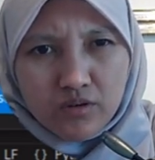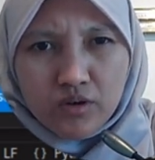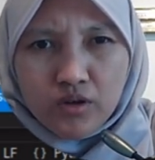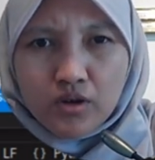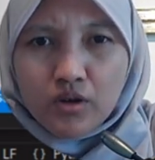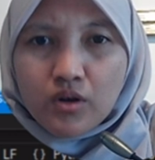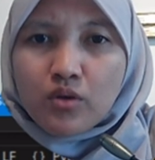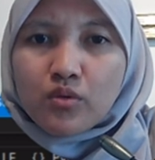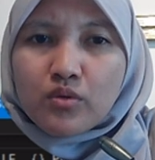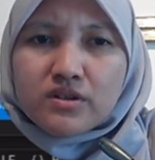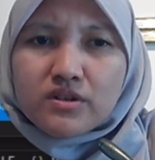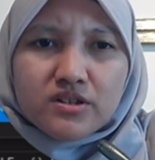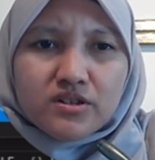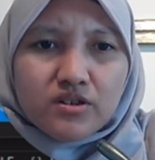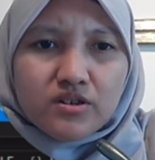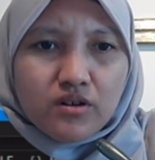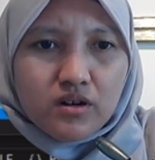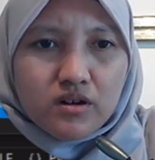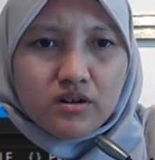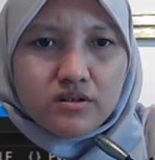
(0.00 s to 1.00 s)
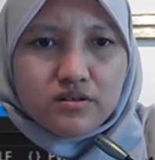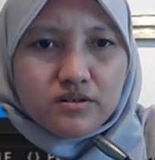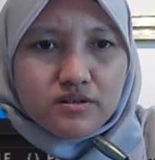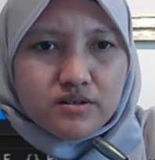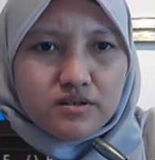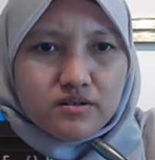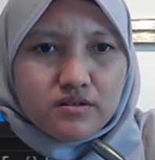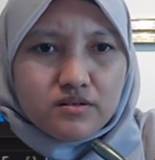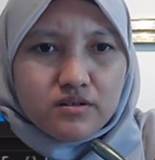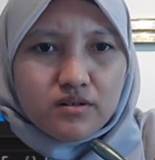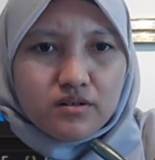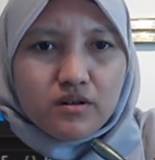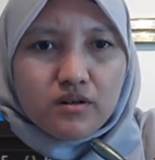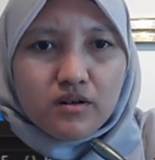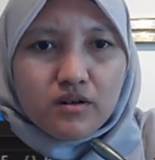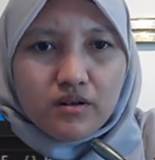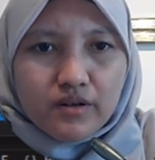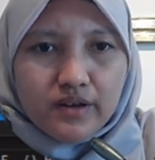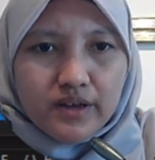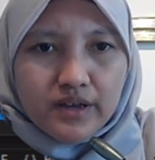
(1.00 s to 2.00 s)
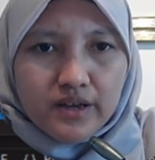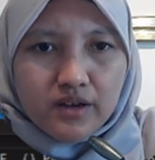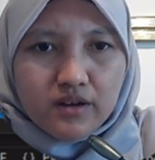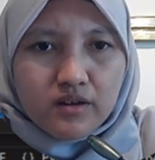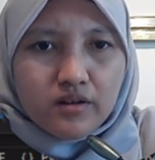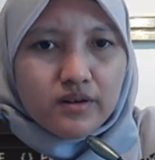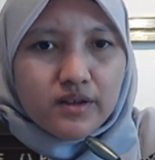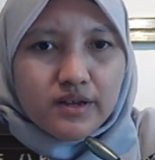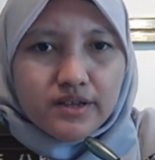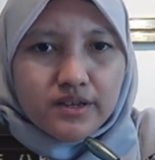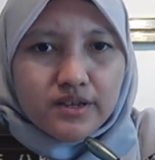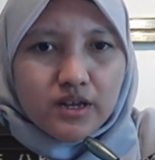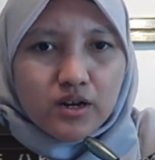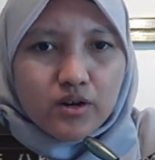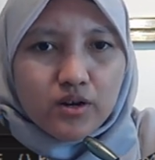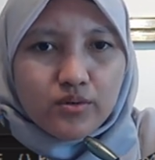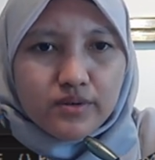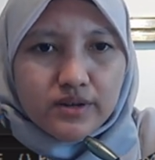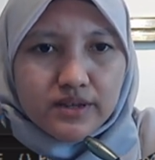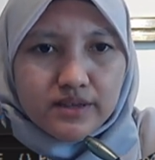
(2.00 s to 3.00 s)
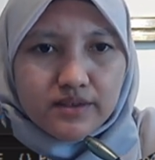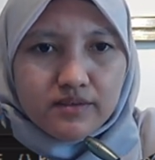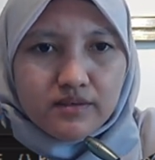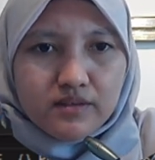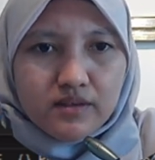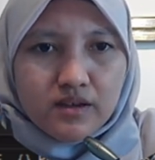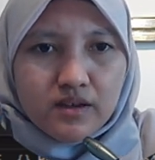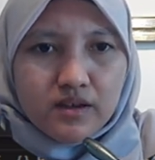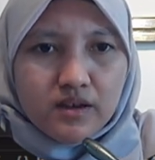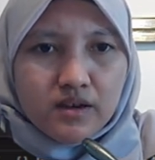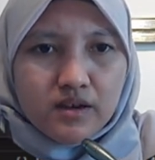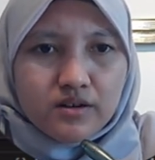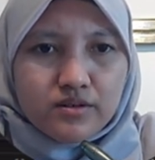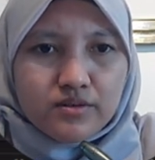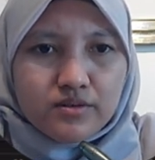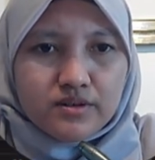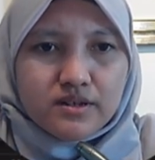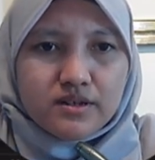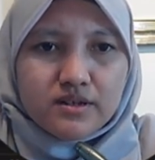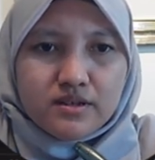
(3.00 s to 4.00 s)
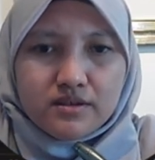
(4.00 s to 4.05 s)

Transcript: what's the colors? Oh, okay, green, yellow, red. Green,